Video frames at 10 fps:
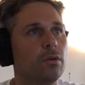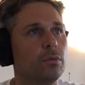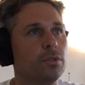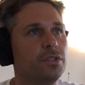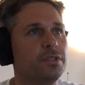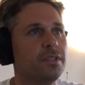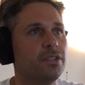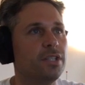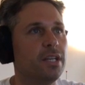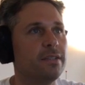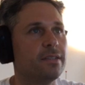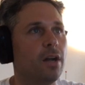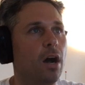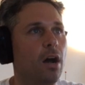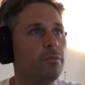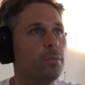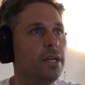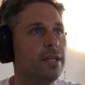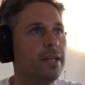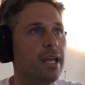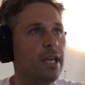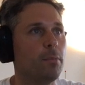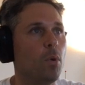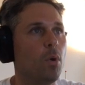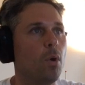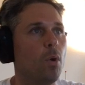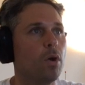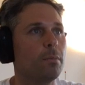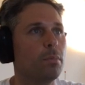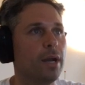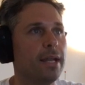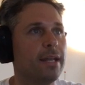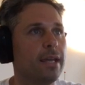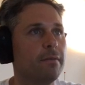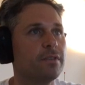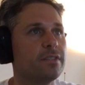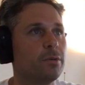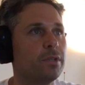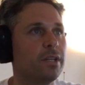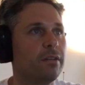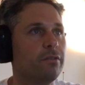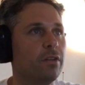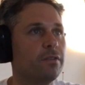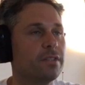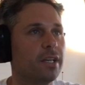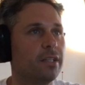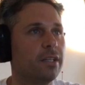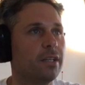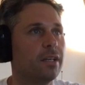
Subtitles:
Would you suggest an off-brand name or brand name for someone getting involved in cycling?